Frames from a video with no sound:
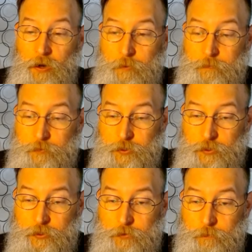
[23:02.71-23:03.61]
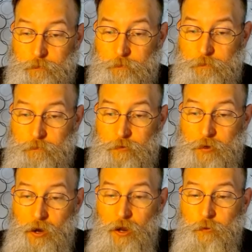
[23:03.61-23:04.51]
just
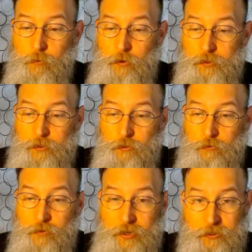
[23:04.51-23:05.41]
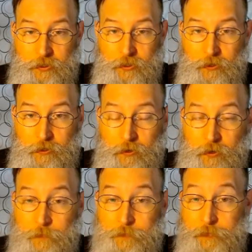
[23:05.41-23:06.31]
not willing to invest in
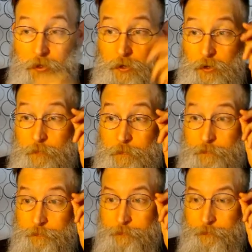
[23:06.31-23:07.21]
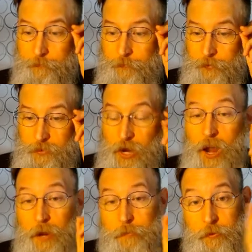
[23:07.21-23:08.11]
time
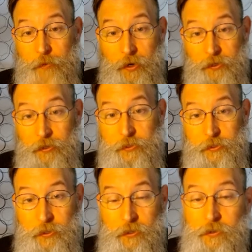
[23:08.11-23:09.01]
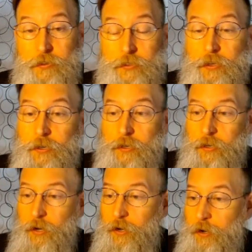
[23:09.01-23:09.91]
and the money in singles
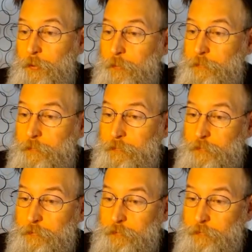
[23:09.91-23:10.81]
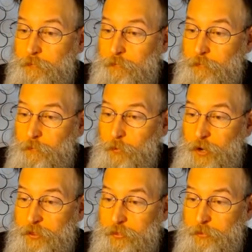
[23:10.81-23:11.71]
when
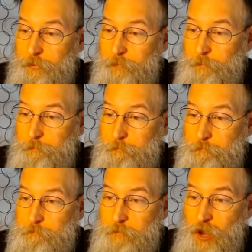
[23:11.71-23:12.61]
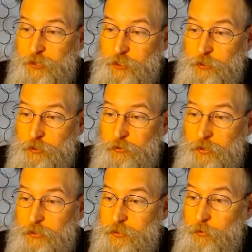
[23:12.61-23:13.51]
I'm not sure that
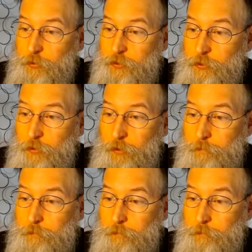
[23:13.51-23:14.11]
it's going to,